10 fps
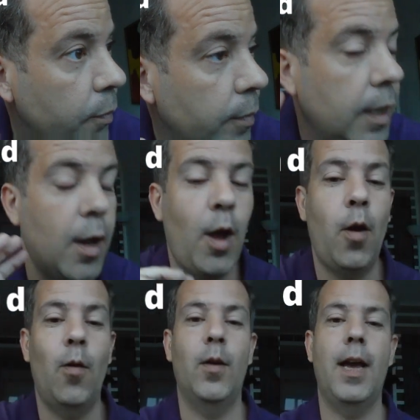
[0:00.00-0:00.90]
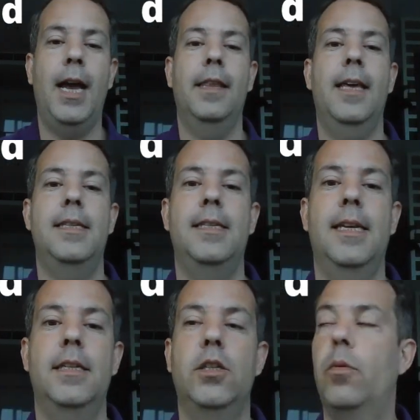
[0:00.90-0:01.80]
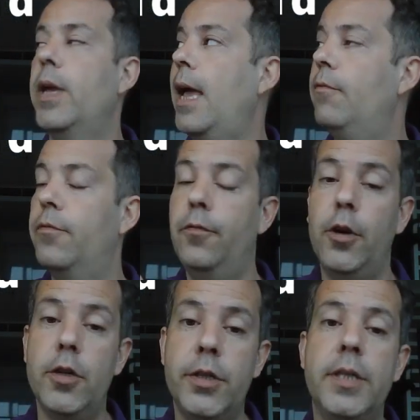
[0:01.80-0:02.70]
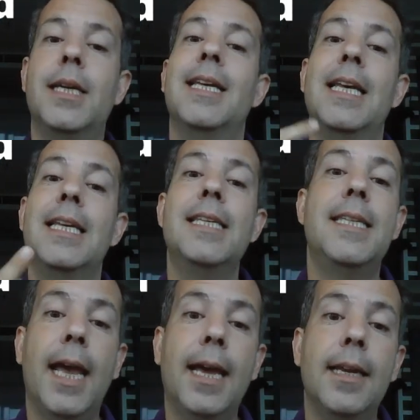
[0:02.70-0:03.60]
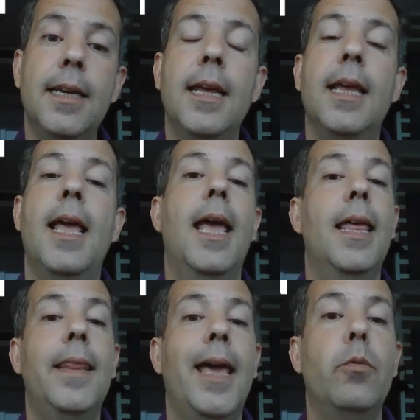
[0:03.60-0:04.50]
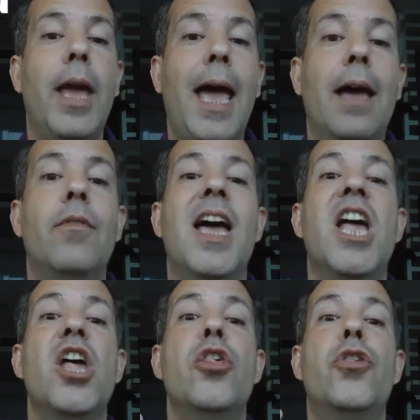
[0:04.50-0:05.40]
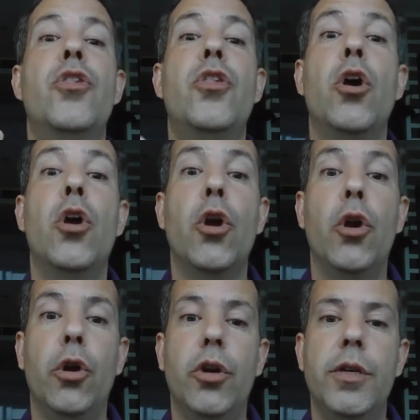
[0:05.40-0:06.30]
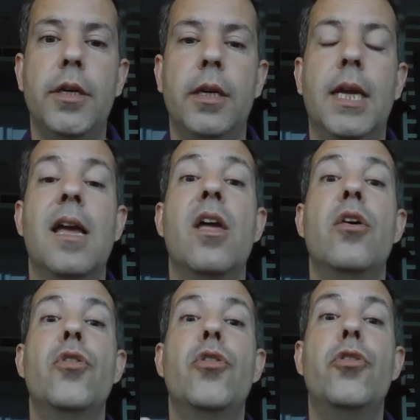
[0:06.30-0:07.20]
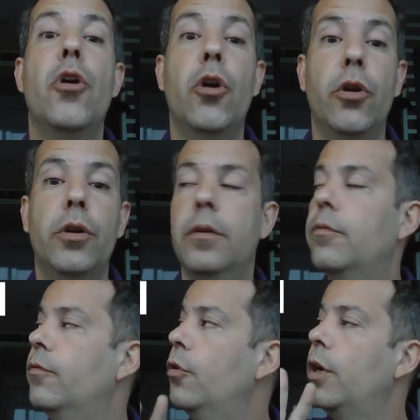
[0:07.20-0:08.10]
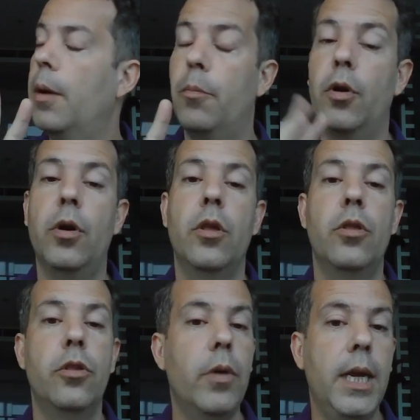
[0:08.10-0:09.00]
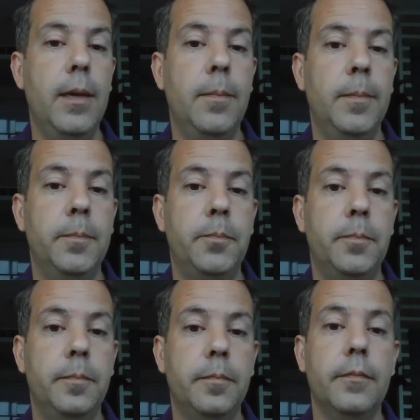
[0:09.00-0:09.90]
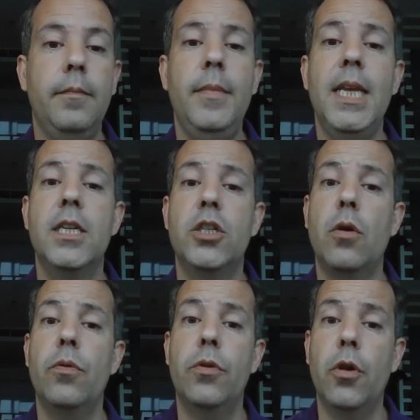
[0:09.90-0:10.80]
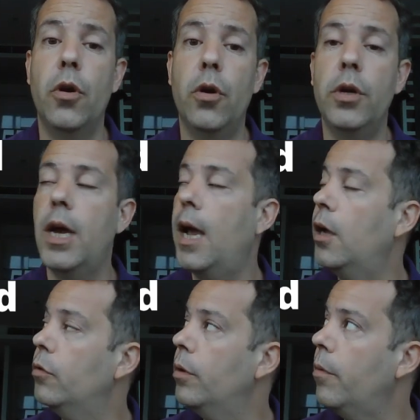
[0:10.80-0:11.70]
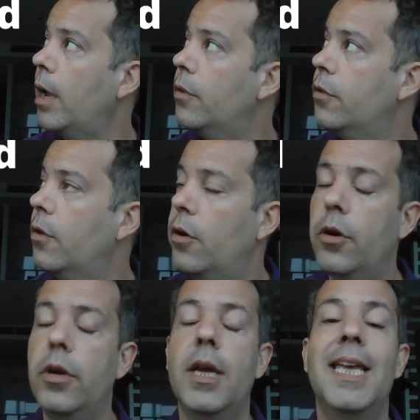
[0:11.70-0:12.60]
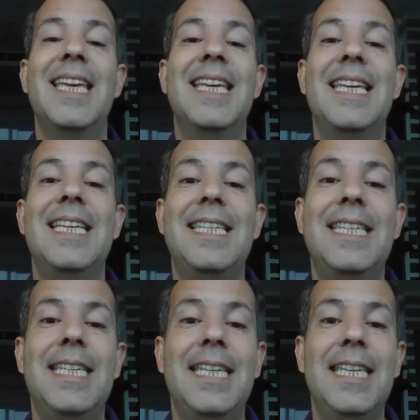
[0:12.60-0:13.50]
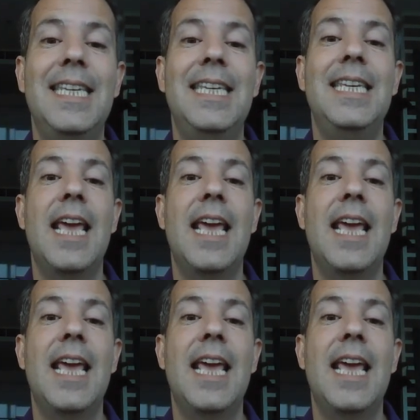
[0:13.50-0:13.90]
Okay, that's it. So we have first, second, and then we have third. Third for number 3. So third, how do we write third? T-H-I-R-D.